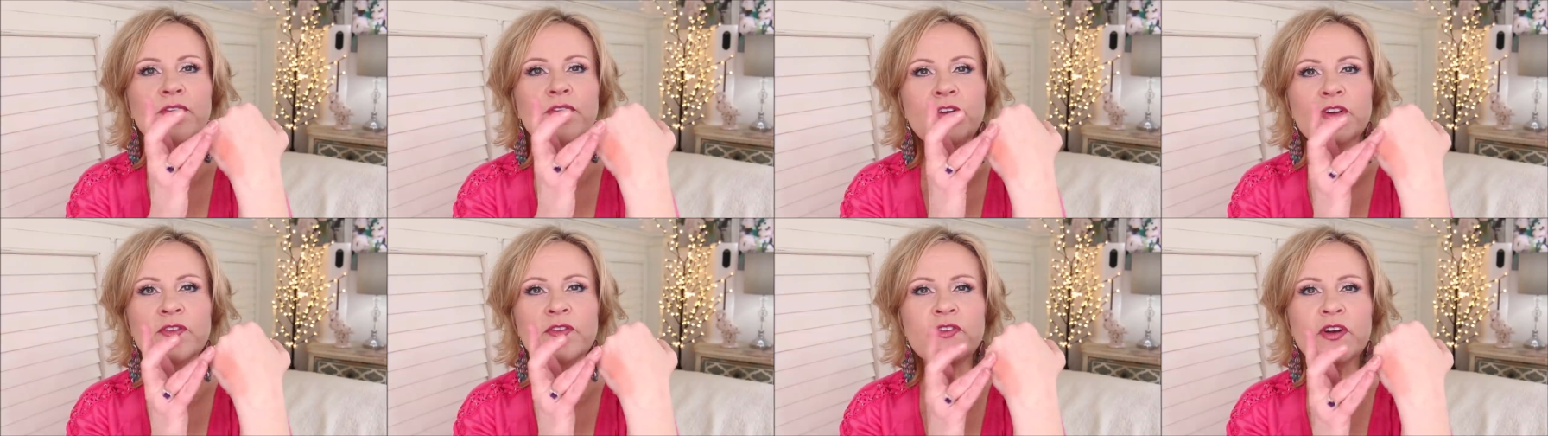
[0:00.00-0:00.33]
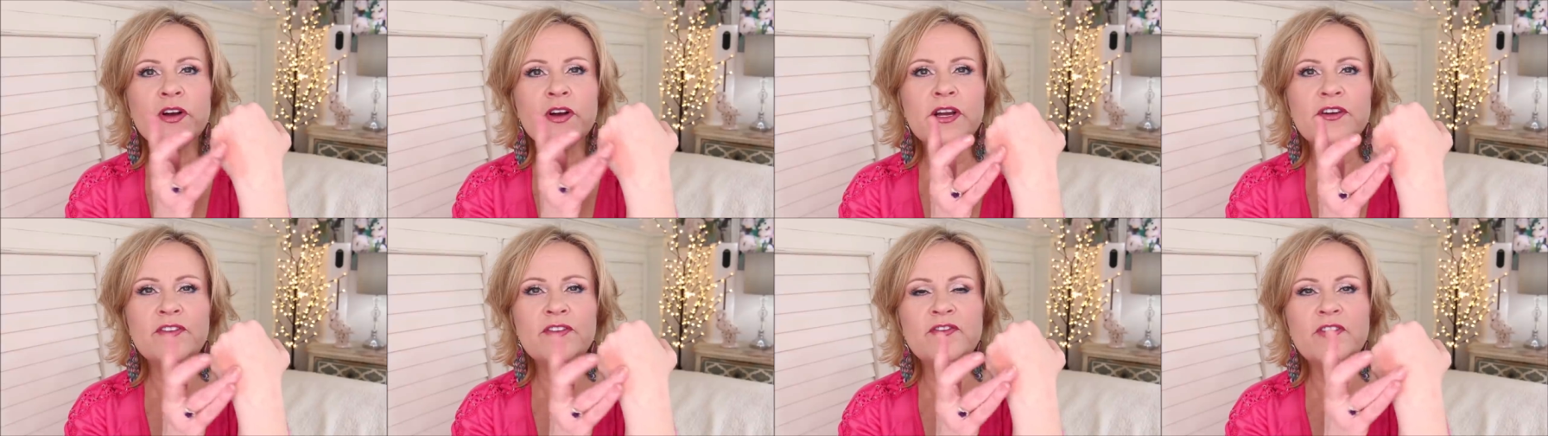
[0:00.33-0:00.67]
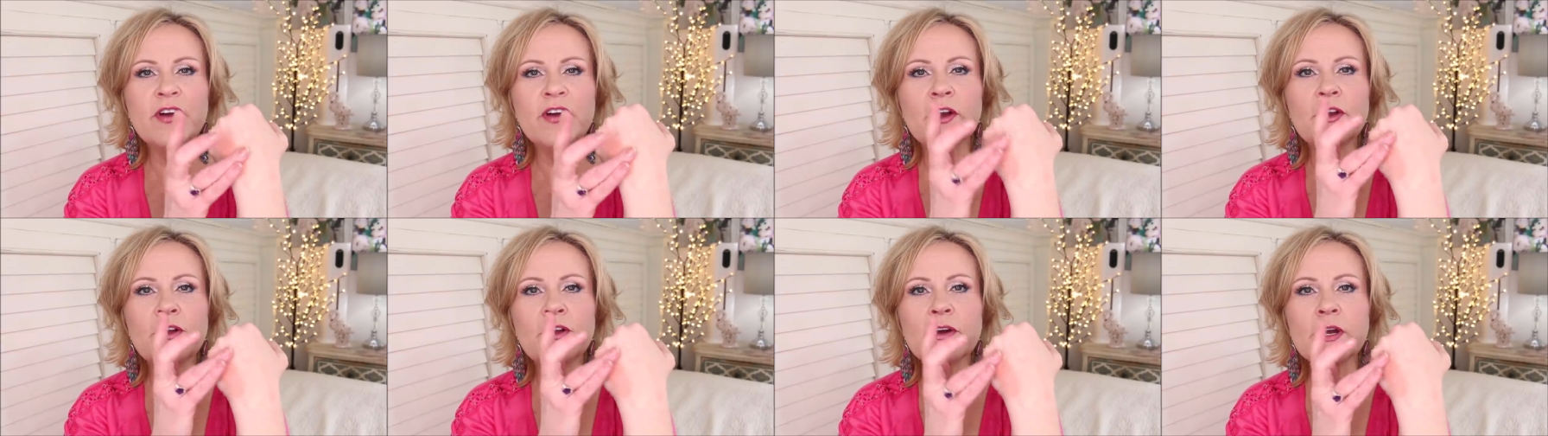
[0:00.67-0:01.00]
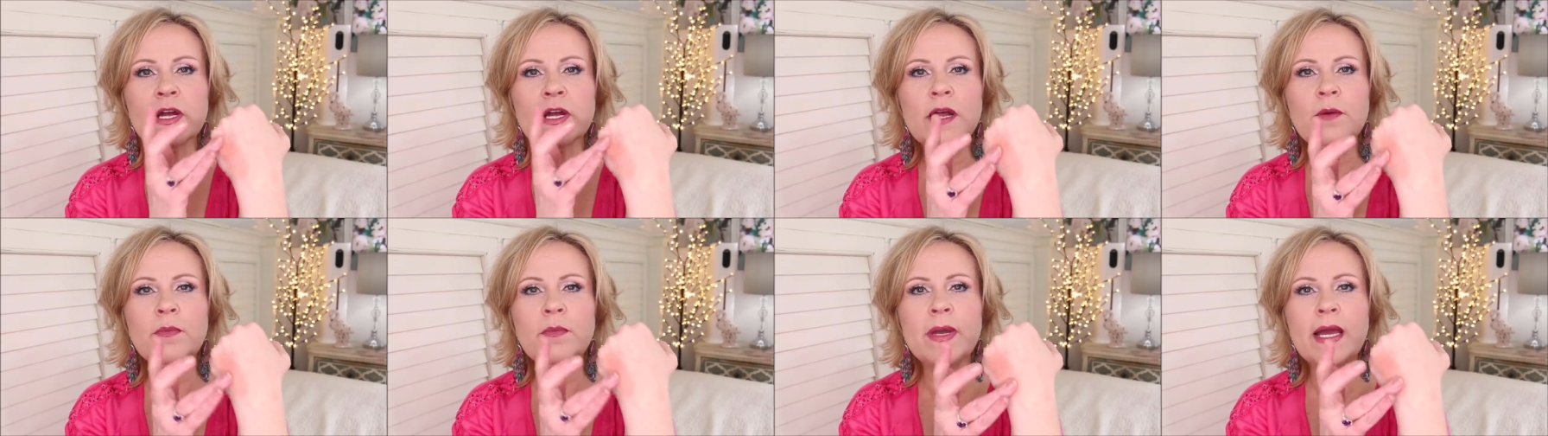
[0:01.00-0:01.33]
if you're very fair, you're
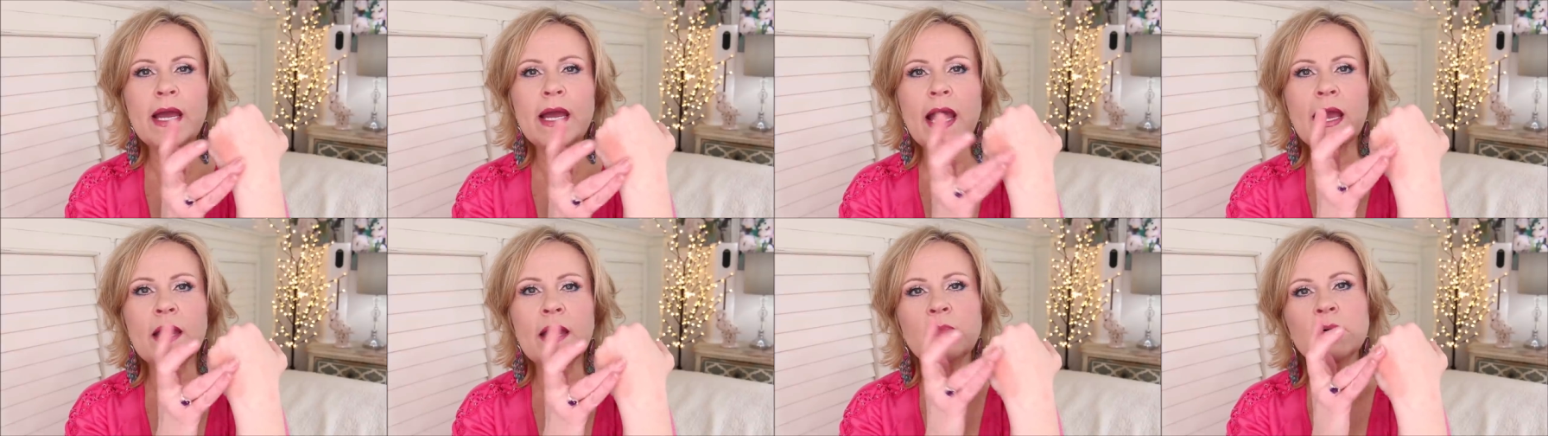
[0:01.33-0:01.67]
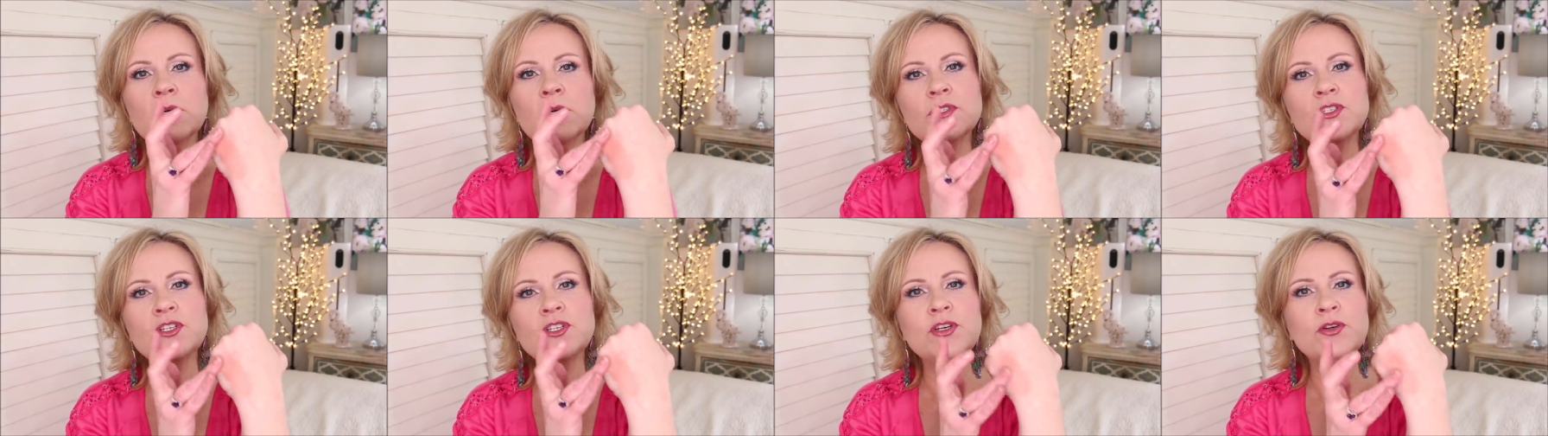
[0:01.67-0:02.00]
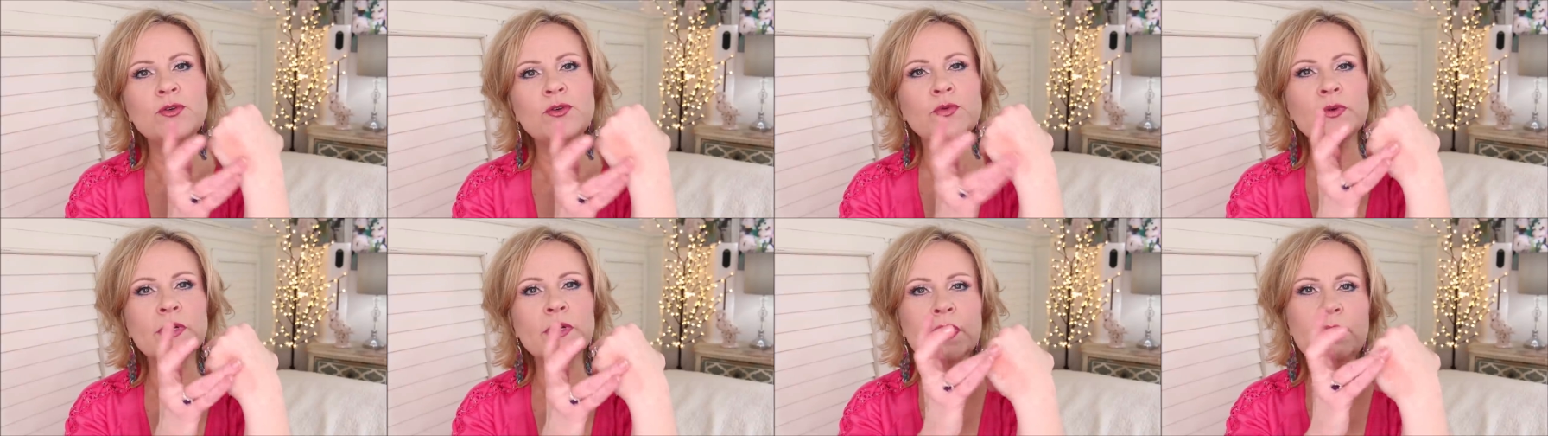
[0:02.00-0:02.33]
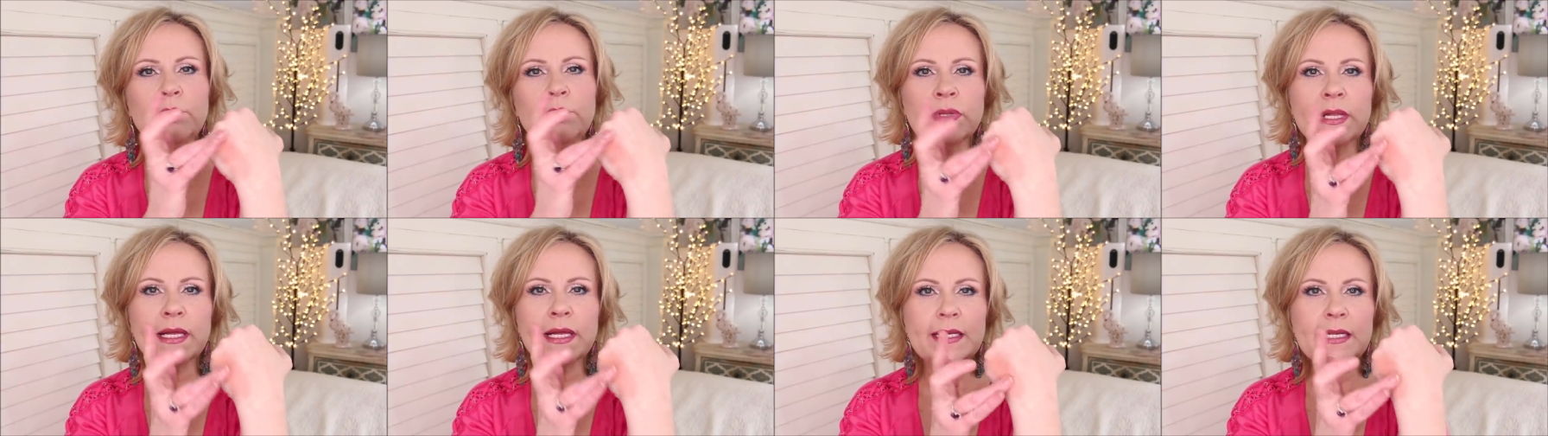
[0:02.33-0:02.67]
gonna be able to really
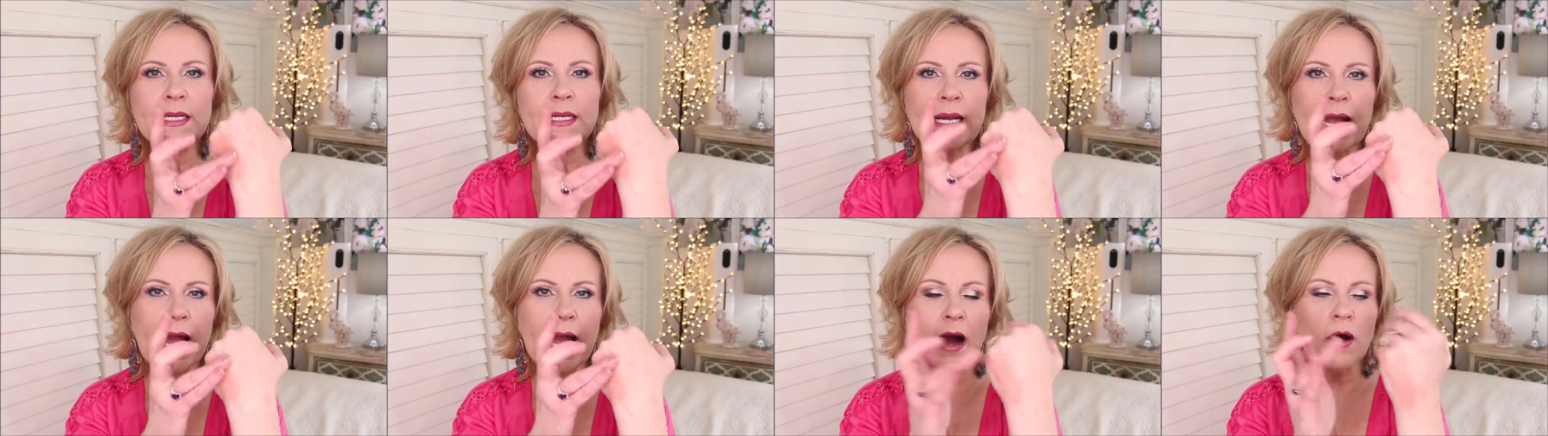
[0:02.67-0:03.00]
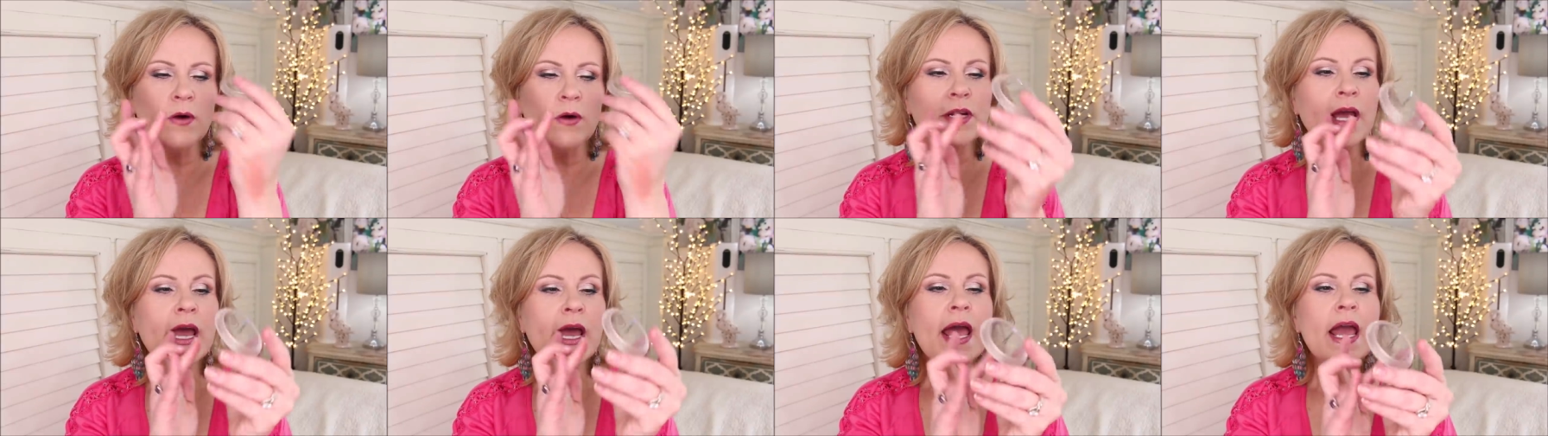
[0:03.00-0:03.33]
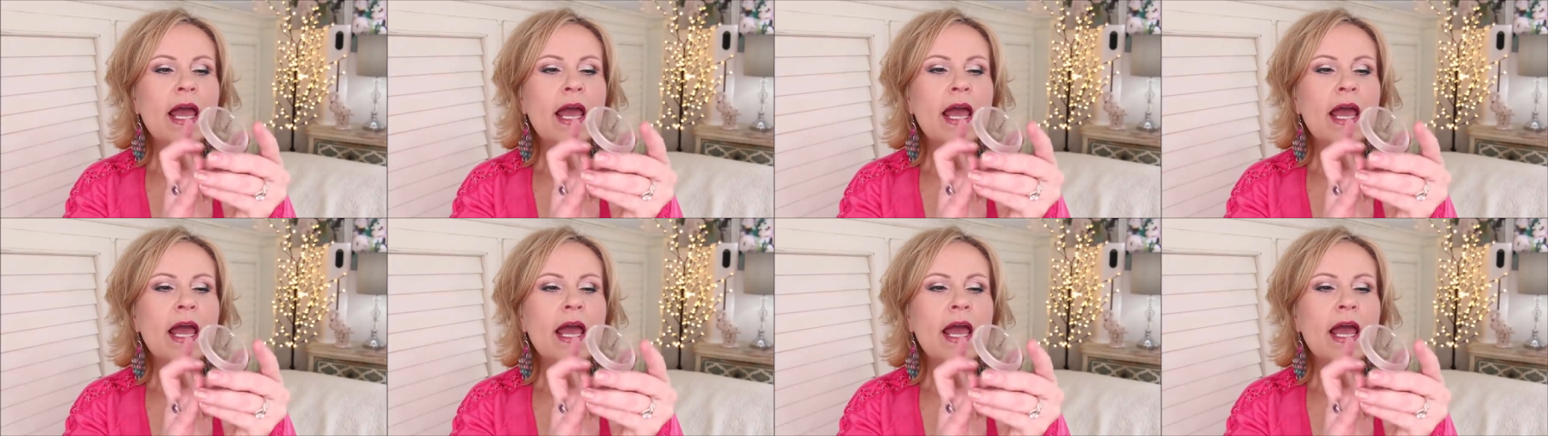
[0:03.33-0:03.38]
blend it out.